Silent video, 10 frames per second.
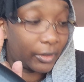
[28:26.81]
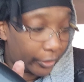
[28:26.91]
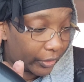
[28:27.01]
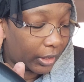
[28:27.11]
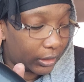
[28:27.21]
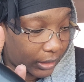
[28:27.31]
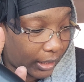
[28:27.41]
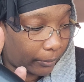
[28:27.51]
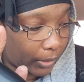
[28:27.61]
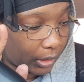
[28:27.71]
There are things
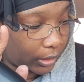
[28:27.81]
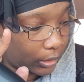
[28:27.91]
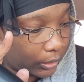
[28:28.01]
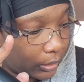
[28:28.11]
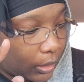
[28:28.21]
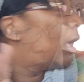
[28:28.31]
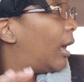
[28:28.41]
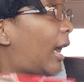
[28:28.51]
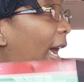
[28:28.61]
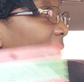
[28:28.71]
that I wanted.
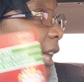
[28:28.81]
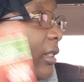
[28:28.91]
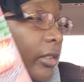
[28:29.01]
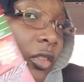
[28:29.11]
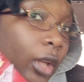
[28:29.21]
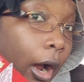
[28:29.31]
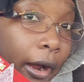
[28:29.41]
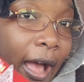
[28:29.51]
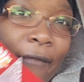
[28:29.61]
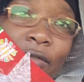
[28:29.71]
I got the
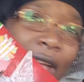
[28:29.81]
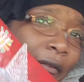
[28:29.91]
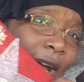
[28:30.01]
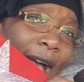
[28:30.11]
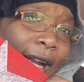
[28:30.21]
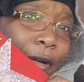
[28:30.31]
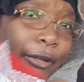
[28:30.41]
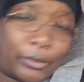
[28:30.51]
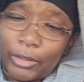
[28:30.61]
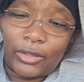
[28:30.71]
star. I've never had a
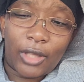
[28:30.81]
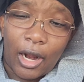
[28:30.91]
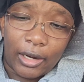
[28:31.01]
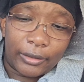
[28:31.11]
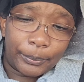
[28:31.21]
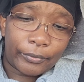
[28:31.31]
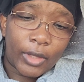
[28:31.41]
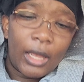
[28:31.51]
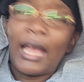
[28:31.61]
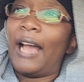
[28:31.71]
Christmas star.
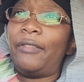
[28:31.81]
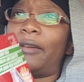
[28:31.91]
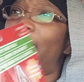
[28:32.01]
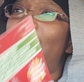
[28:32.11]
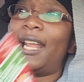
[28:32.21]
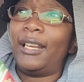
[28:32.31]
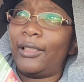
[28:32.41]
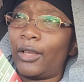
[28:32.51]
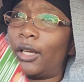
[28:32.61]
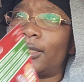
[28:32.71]
I've never had
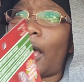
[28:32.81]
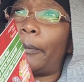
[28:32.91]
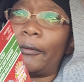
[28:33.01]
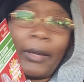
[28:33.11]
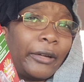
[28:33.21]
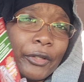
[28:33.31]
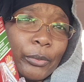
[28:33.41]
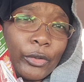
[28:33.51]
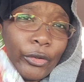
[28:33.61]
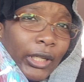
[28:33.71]
anything on top of my
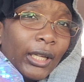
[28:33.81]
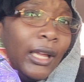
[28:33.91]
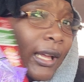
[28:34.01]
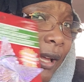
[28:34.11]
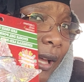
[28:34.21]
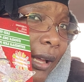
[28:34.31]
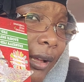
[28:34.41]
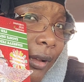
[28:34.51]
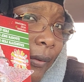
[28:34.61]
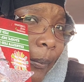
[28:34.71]
Christmas tree,
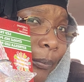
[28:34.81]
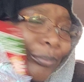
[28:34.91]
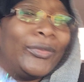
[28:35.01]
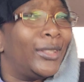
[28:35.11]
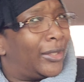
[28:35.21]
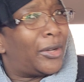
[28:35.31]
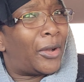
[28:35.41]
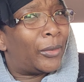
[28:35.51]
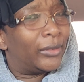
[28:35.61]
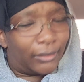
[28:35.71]
you
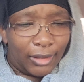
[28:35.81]
know.